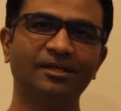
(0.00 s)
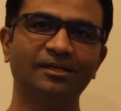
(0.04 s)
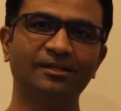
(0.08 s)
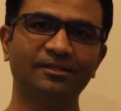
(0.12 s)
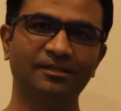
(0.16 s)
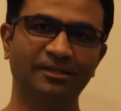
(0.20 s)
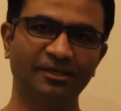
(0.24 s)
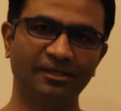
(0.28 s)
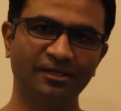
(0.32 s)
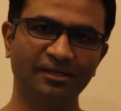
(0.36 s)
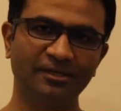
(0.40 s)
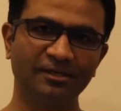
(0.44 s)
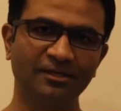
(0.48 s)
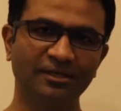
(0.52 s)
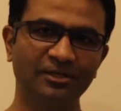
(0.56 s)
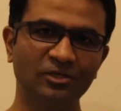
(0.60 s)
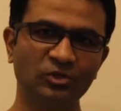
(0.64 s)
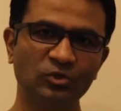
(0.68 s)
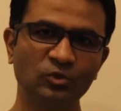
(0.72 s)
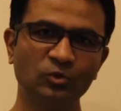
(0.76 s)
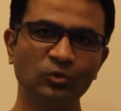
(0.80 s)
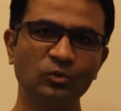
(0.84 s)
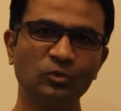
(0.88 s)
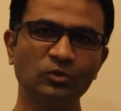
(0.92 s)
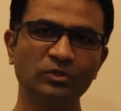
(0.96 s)
their
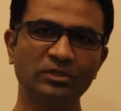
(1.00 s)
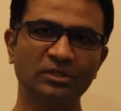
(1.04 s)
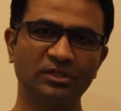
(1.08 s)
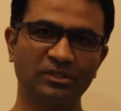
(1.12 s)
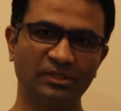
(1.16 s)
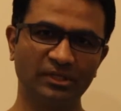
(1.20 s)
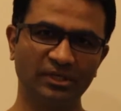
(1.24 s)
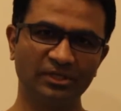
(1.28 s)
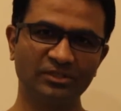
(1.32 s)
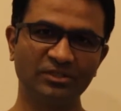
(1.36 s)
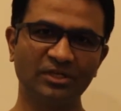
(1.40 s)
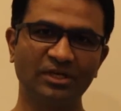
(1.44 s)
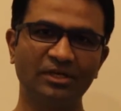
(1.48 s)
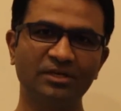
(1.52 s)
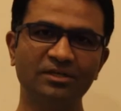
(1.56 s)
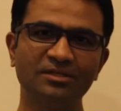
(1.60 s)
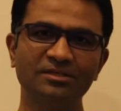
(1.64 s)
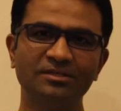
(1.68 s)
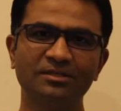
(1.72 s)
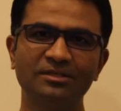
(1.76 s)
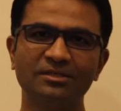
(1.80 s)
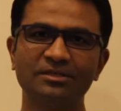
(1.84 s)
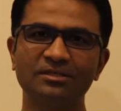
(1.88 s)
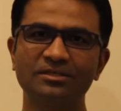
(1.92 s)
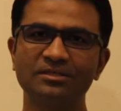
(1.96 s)
issues, their
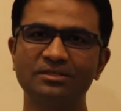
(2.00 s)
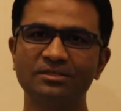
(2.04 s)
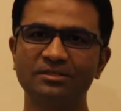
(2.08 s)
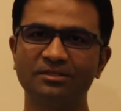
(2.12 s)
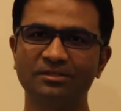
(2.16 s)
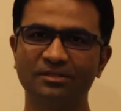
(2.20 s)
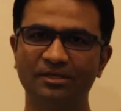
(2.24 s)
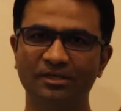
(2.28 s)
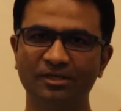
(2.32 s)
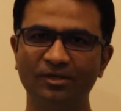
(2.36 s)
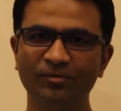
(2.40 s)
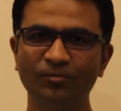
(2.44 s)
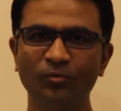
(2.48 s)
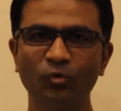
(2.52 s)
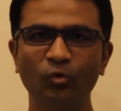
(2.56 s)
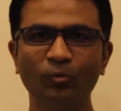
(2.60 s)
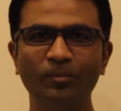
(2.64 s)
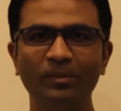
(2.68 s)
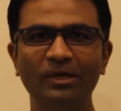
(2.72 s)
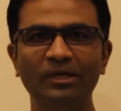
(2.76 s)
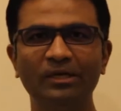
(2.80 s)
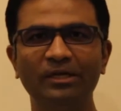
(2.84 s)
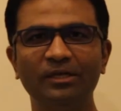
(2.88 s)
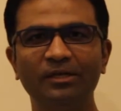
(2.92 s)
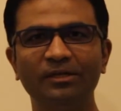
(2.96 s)
challenges, their
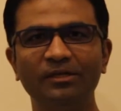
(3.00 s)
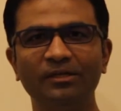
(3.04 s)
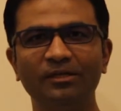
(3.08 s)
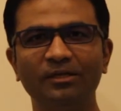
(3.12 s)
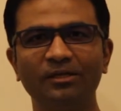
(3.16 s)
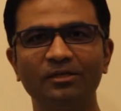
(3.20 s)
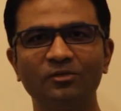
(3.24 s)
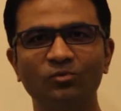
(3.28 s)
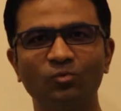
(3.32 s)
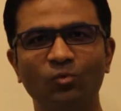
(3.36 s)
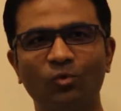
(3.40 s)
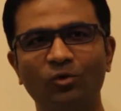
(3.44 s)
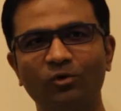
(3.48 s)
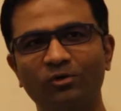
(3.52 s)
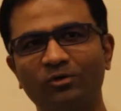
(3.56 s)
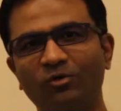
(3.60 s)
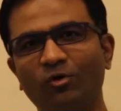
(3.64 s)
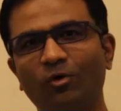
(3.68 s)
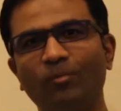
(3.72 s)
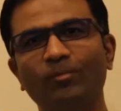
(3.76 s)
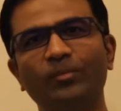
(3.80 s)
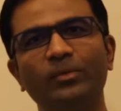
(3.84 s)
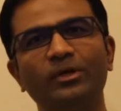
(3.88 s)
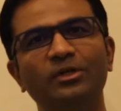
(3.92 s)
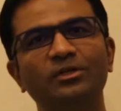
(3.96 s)
improvement areas, what
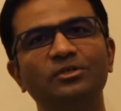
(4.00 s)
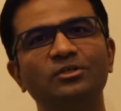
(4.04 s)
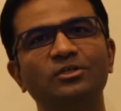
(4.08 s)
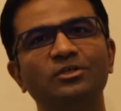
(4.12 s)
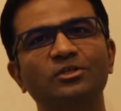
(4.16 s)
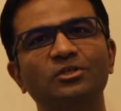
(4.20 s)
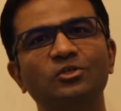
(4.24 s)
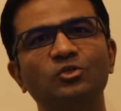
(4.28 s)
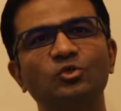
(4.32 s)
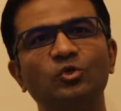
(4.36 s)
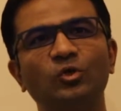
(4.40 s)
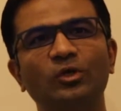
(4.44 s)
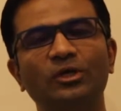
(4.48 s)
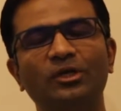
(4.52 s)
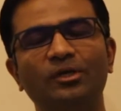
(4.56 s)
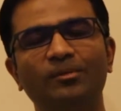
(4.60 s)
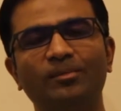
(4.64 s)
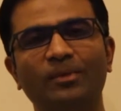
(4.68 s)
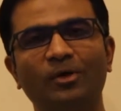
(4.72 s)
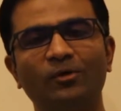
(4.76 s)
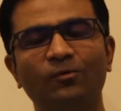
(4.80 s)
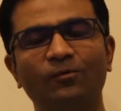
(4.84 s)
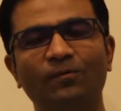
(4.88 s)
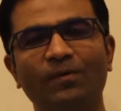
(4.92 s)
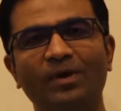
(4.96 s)
competition is doing in
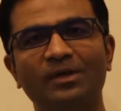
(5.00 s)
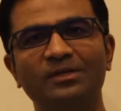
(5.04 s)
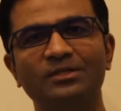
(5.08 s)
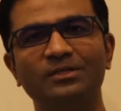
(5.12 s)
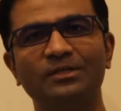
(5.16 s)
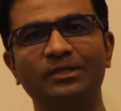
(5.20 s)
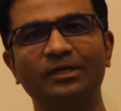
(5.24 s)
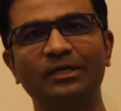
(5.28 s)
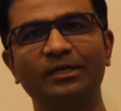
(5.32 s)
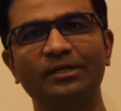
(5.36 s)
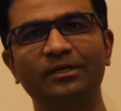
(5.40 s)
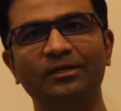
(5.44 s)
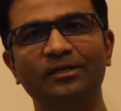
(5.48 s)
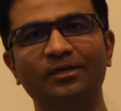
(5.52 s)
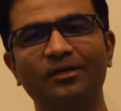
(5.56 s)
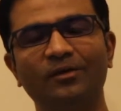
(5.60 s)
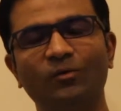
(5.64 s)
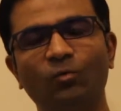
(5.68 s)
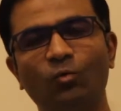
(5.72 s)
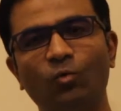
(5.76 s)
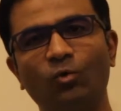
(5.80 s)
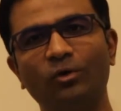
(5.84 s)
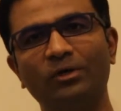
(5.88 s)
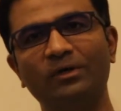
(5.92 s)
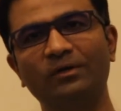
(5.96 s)
manufacturing area,
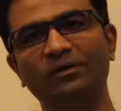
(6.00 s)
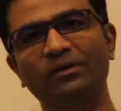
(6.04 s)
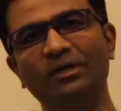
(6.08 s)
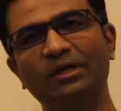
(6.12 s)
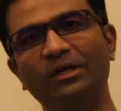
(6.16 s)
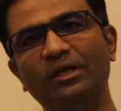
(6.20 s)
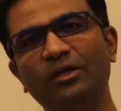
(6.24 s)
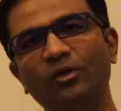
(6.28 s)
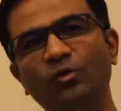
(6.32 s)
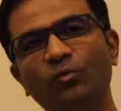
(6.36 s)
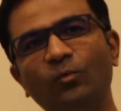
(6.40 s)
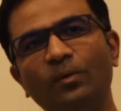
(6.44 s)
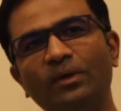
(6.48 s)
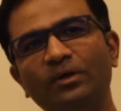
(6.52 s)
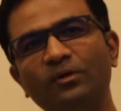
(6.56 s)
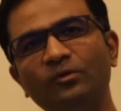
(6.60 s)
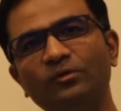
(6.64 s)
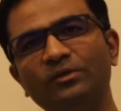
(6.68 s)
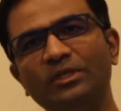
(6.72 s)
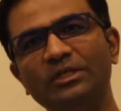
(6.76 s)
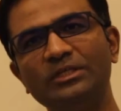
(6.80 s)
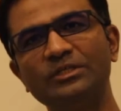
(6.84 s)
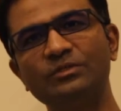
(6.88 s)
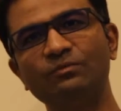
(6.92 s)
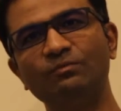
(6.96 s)
what
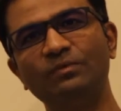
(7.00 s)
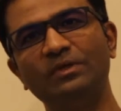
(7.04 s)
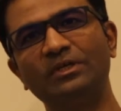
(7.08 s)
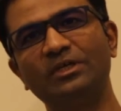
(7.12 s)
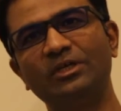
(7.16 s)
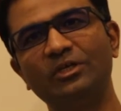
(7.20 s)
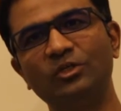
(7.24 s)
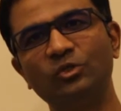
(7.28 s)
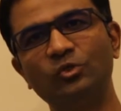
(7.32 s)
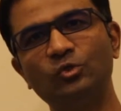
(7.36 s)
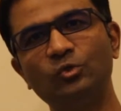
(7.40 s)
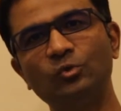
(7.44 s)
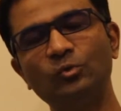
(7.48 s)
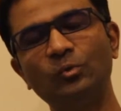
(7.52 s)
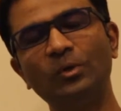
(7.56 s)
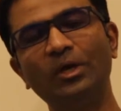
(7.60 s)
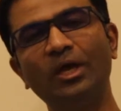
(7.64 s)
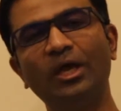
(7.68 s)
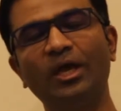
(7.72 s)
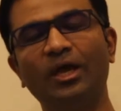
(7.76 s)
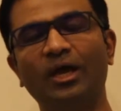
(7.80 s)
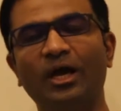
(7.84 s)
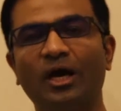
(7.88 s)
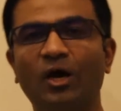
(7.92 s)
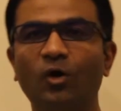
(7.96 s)
innovative things we can do,
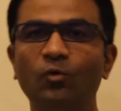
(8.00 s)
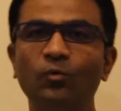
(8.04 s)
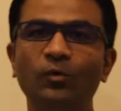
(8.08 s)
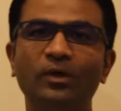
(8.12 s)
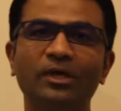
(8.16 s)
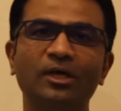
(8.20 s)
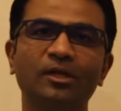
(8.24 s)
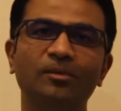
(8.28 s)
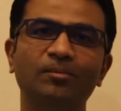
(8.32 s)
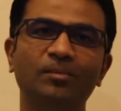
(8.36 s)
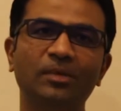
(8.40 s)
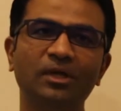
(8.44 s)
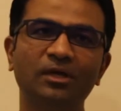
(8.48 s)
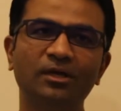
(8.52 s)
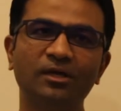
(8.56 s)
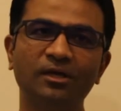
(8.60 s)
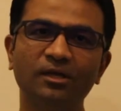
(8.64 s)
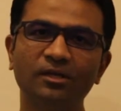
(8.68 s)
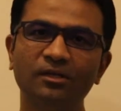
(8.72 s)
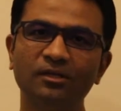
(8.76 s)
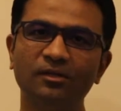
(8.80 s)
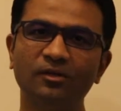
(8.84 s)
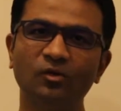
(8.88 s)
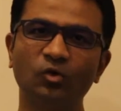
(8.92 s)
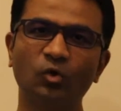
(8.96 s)
how we can think
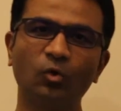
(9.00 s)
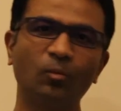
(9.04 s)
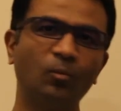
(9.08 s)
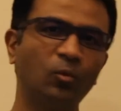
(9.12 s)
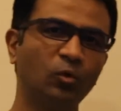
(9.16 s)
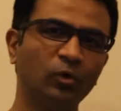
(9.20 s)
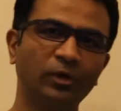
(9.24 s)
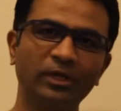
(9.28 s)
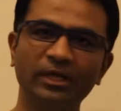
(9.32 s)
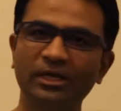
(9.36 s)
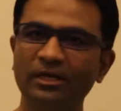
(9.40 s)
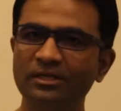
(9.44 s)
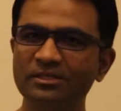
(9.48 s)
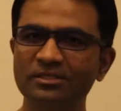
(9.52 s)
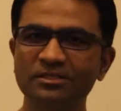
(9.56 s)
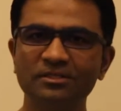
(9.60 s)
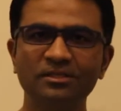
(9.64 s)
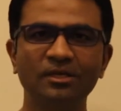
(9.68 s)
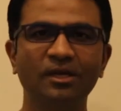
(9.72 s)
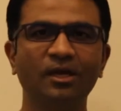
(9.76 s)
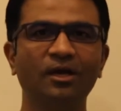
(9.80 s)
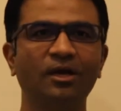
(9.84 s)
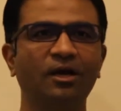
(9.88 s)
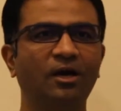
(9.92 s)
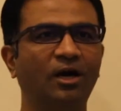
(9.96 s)
in robotics,
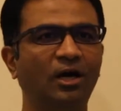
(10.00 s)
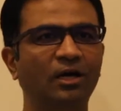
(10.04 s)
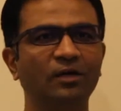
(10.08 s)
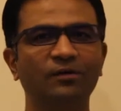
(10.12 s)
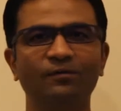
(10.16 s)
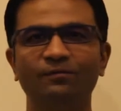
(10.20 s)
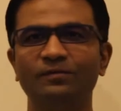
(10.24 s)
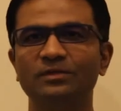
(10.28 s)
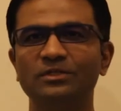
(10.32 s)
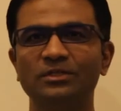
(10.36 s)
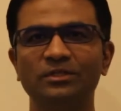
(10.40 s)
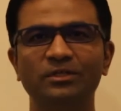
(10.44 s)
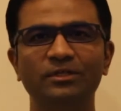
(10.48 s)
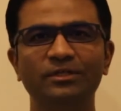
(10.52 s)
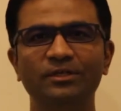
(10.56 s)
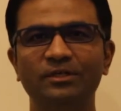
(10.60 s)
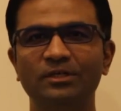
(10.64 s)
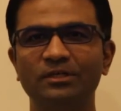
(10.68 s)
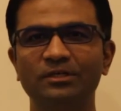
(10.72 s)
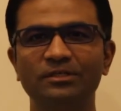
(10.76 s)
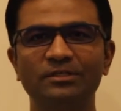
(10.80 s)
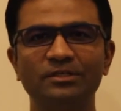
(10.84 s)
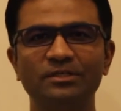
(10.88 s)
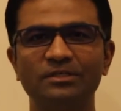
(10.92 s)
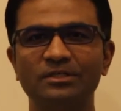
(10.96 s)
artificial
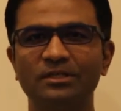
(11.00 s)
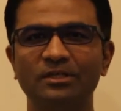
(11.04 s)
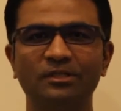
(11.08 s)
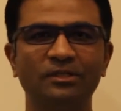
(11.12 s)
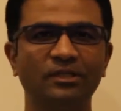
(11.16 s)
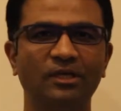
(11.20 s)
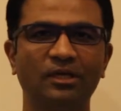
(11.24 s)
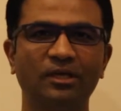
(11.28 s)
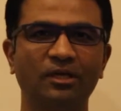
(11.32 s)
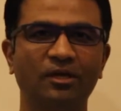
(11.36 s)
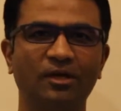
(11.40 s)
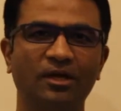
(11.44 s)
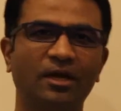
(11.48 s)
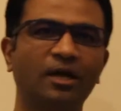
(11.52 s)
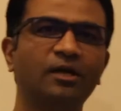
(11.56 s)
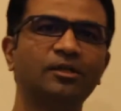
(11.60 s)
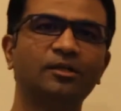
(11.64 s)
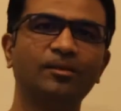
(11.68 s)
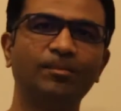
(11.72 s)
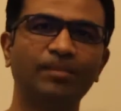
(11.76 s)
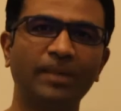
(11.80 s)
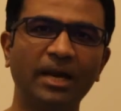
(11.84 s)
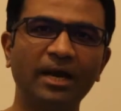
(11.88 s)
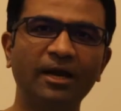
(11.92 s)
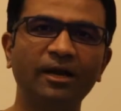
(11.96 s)
intelligence at
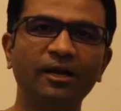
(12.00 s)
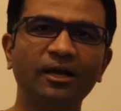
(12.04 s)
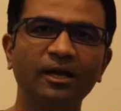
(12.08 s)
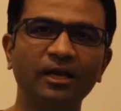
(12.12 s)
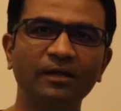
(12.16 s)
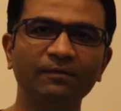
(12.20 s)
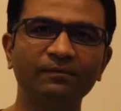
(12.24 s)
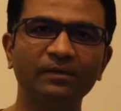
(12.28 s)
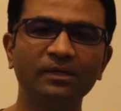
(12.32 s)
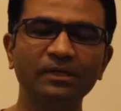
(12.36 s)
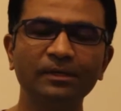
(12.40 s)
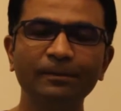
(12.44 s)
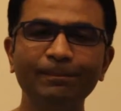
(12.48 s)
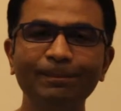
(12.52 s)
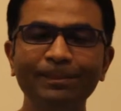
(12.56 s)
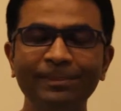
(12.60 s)
the plant level.